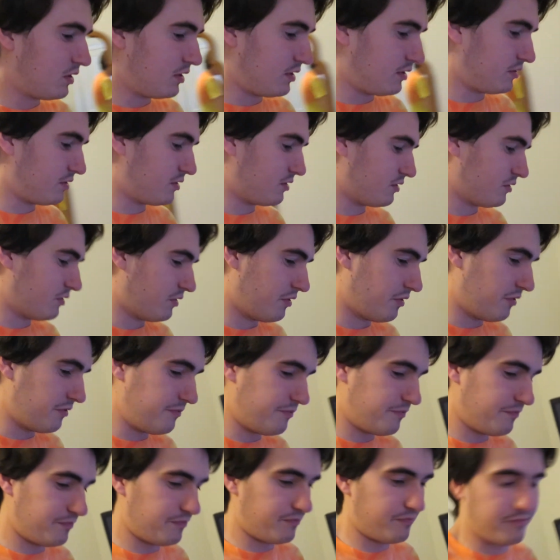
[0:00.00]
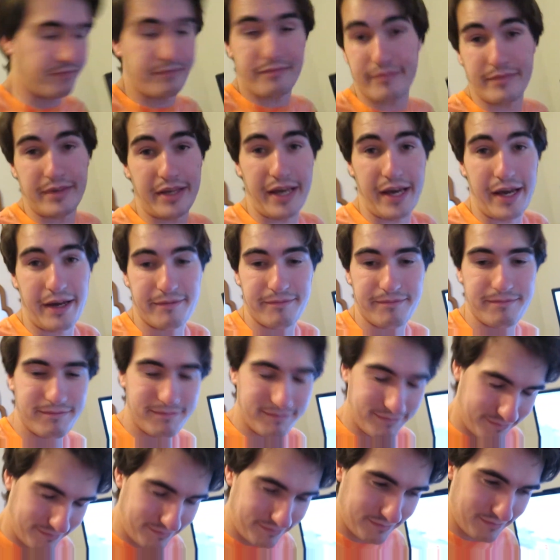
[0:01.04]
So, yeah.
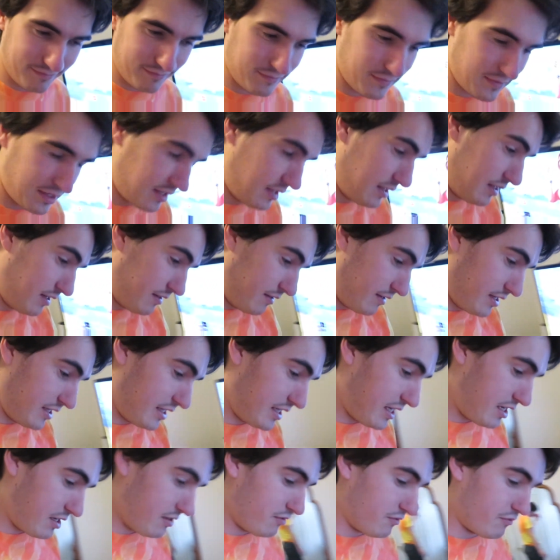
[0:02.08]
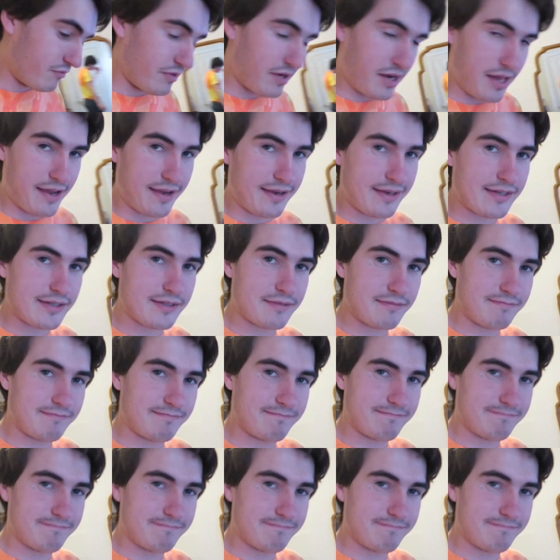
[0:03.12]
Right now, relax.